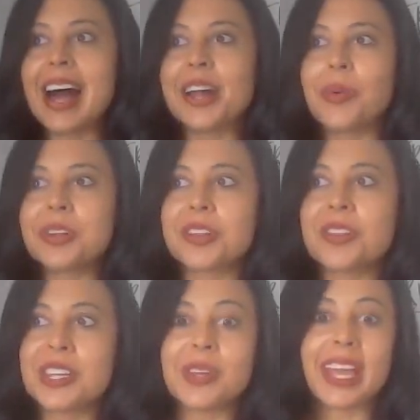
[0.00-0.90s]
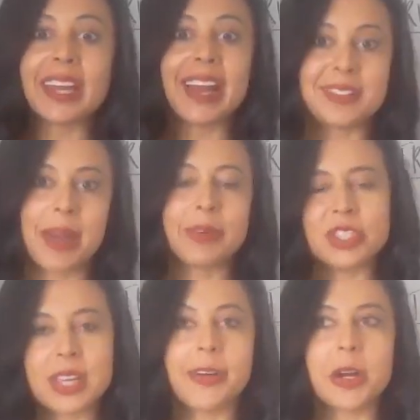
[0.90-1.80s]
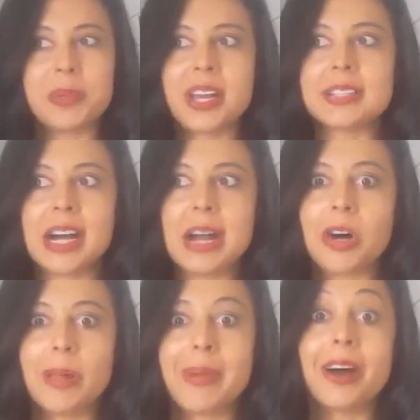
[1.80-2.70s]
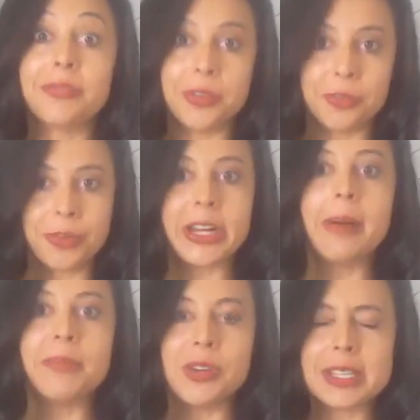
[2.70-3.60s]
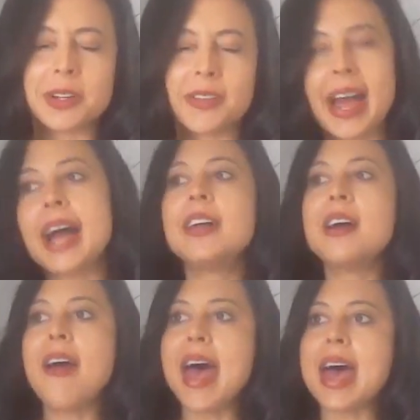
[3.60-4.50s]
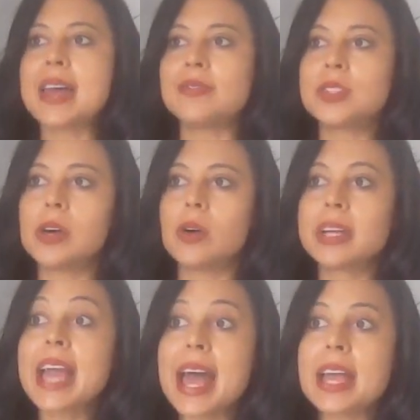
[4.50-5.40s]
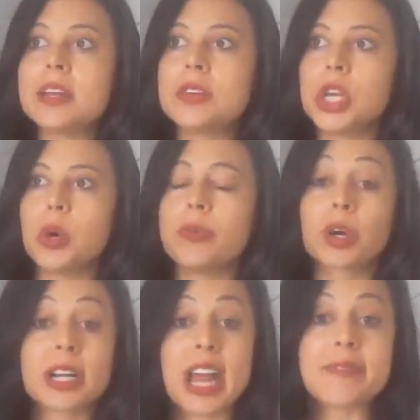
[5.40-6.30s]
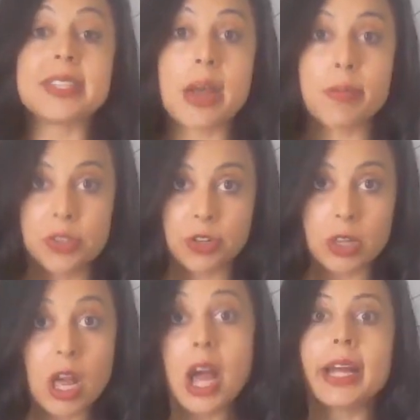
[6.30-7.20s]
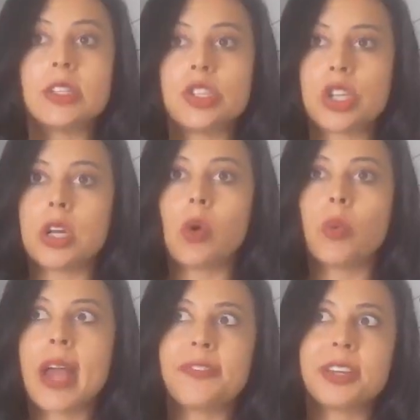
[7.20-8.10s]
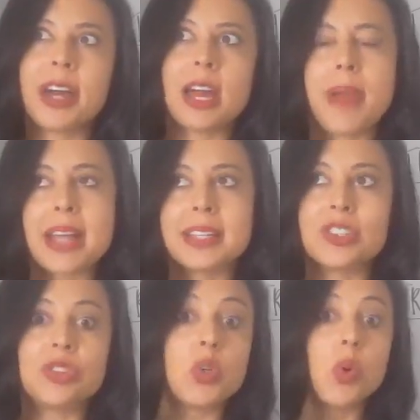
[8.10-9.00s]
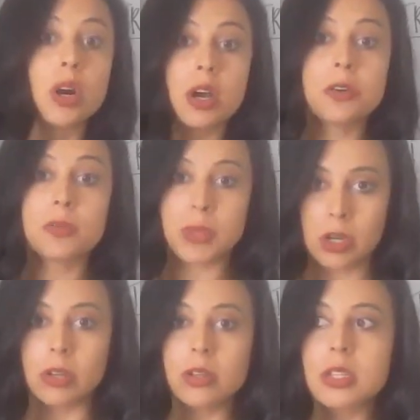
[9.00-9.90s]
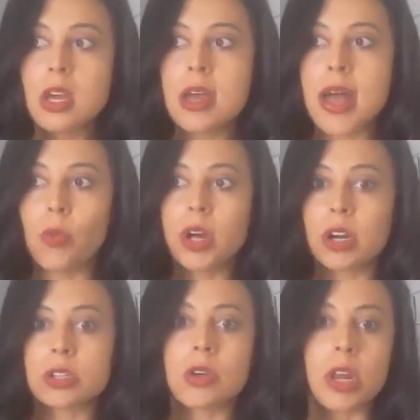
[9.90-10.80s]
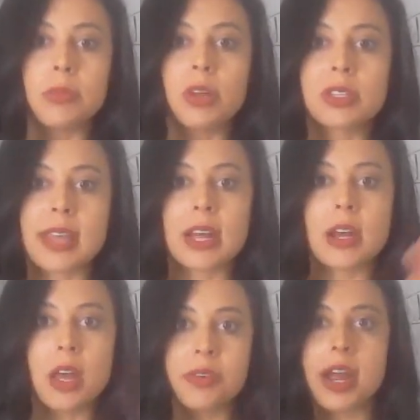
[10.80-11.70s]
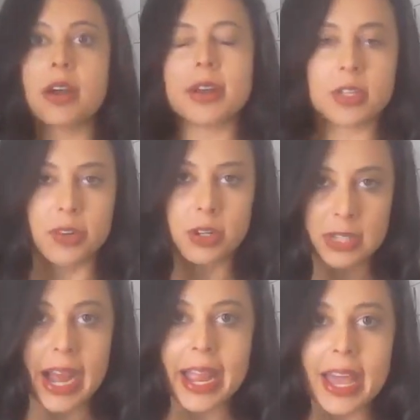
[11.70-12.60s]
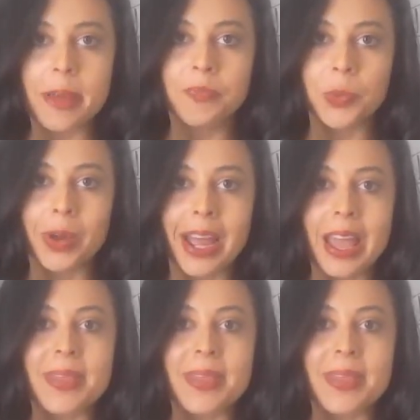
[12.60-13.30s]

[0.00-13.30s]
I don't want you to think you can't have sandwiches ever because I'm all about food freedom. You guys know that. And so again, you know, if we're going to have a sandwich for lunch, you know, we have to kind of pay attention to our other meals and what our sodium looks like in other areas of our diet, right?